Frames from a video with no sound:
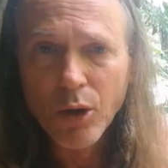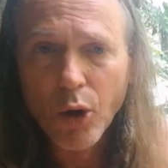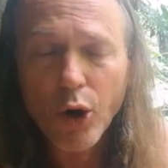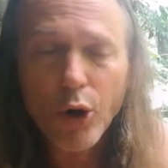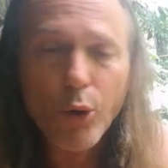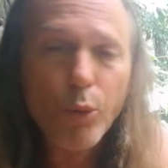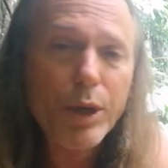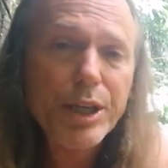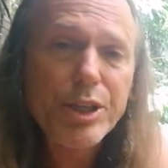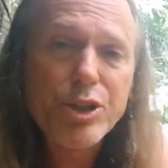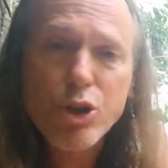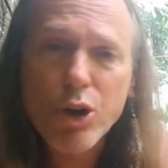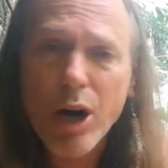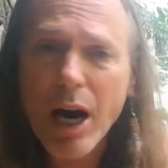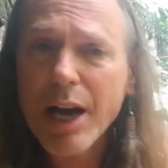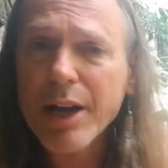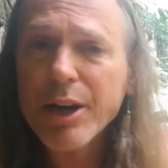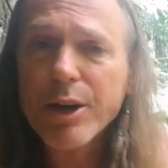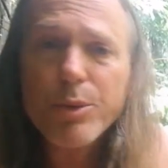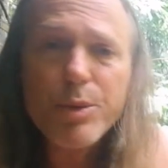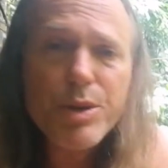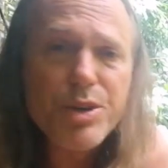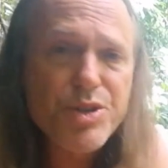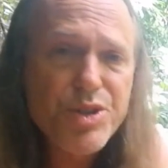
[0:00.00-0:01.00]
or we
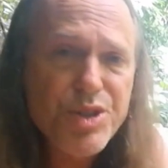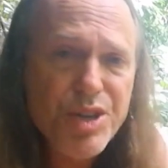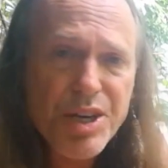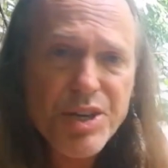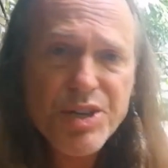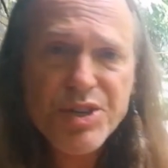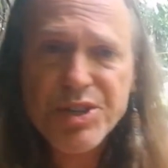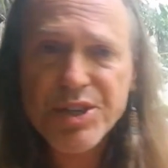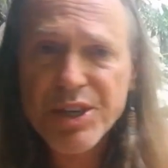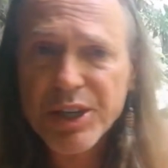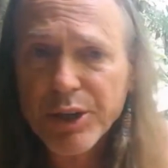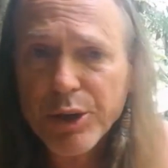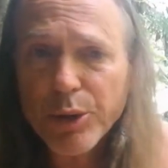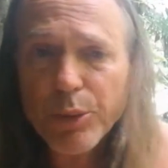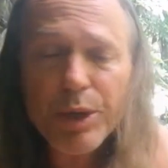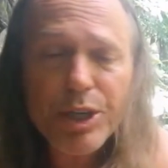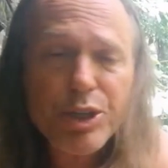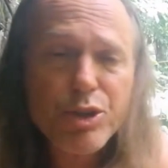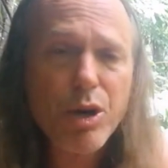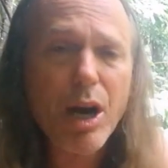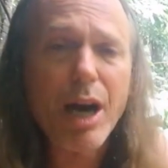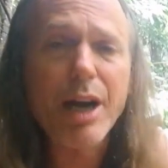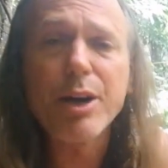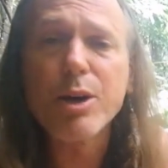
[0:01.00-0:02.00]
try to resist it, or
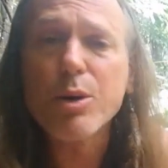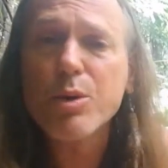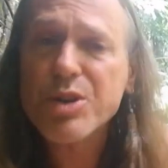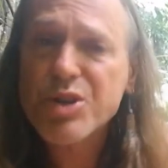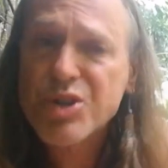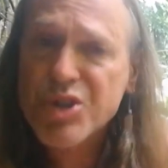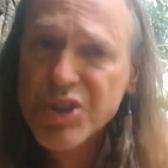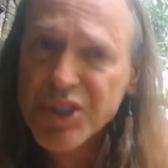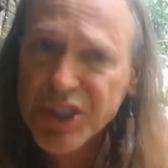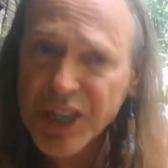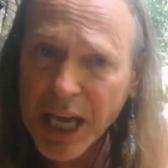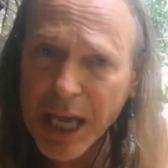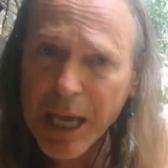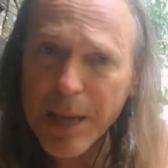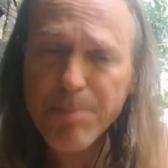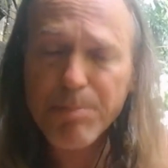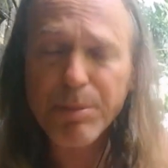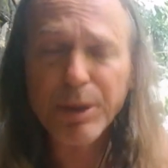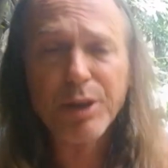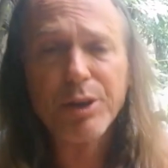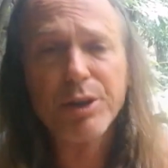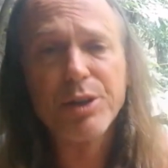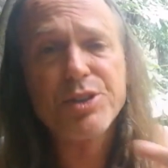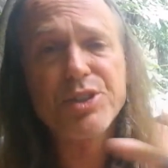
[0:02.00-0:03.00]
we try to
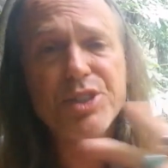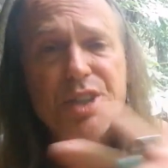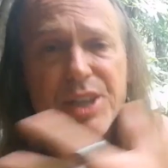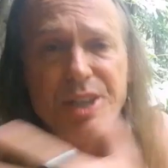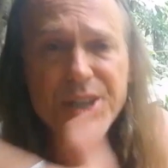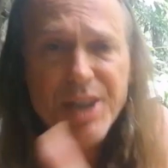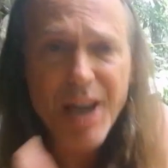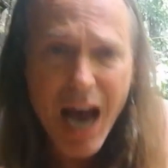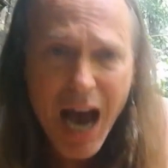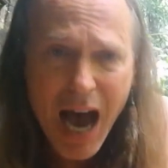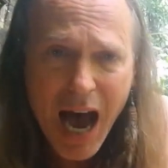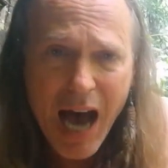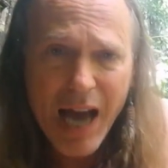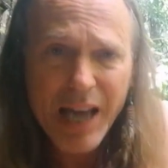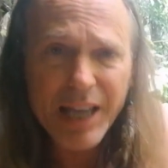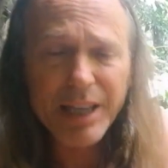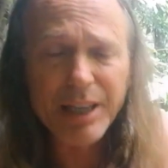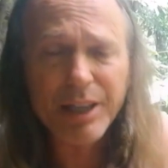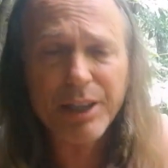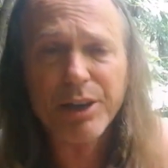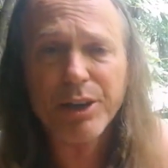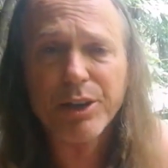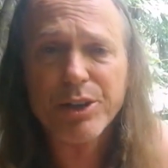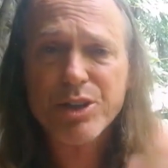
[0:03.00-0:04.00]
escape it, or deny
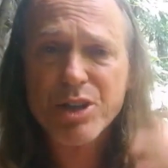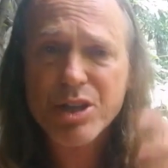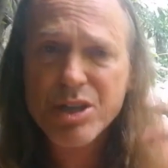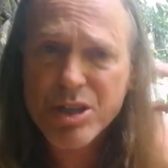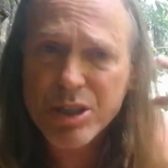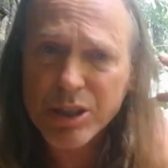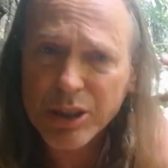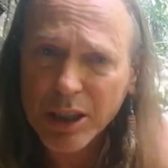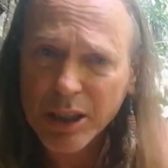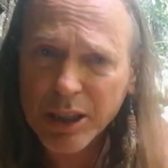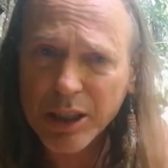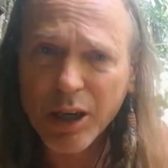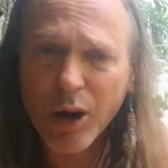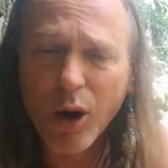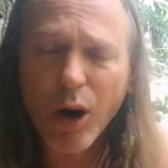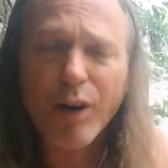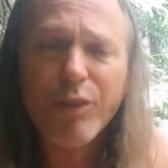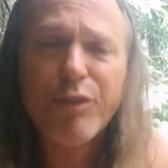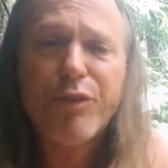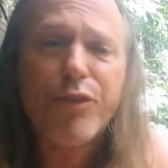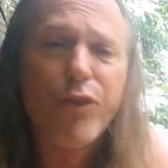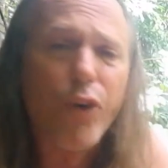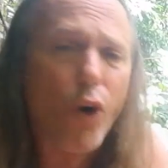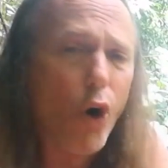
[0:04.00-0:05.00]
it, or just, you know,
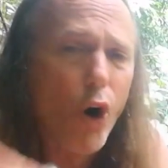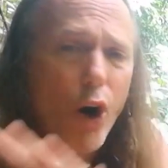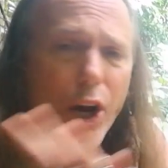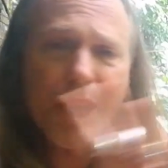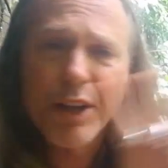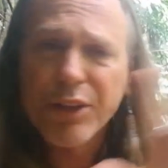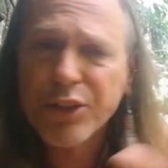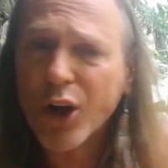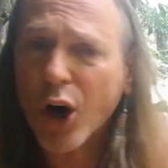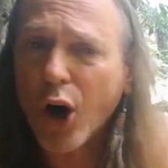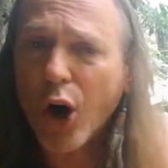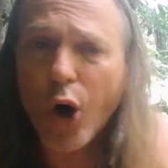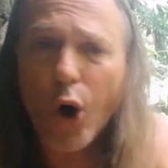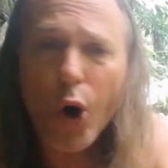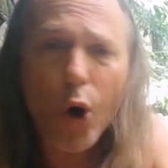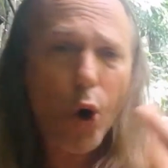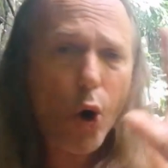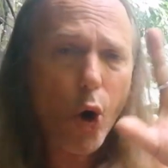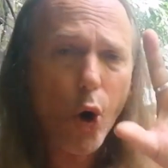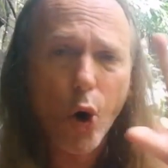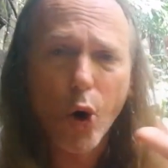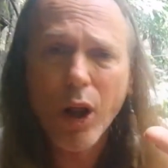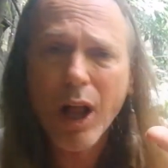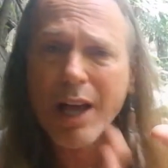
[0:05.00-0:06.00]
avoid the
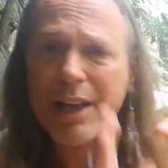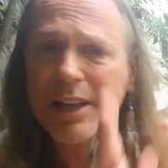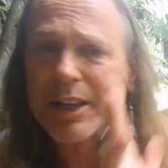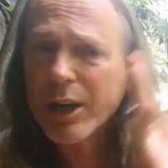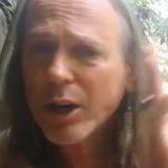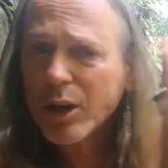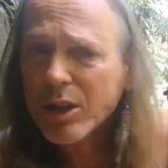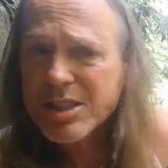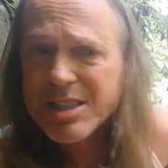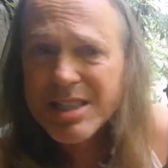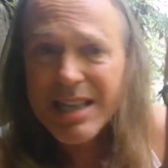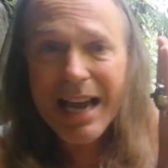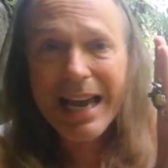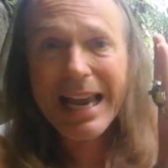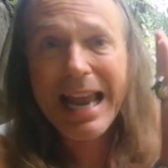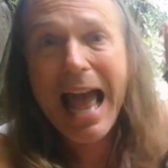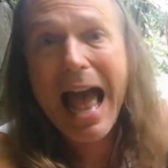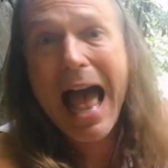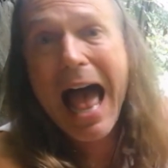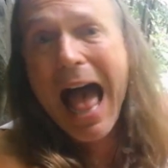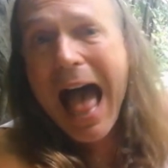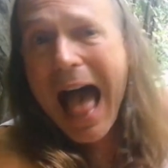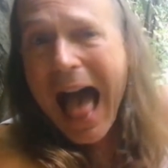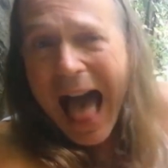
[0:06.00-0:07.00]
whole, you know, it's like,
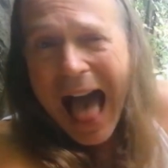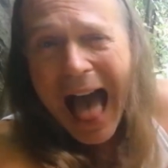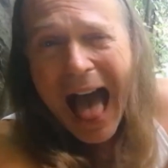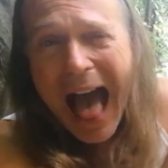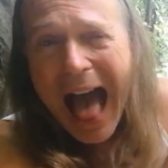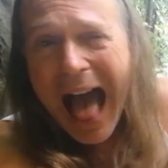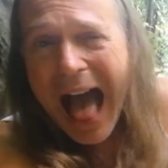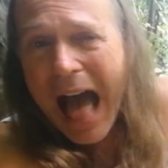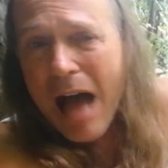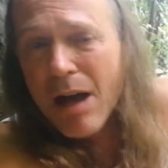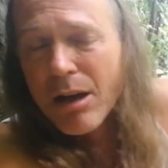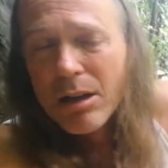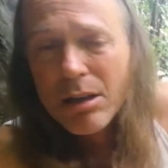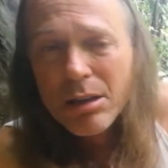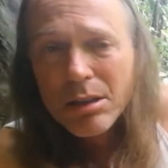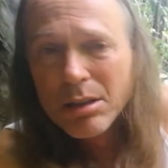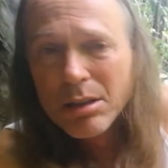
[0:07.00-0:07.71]
ah,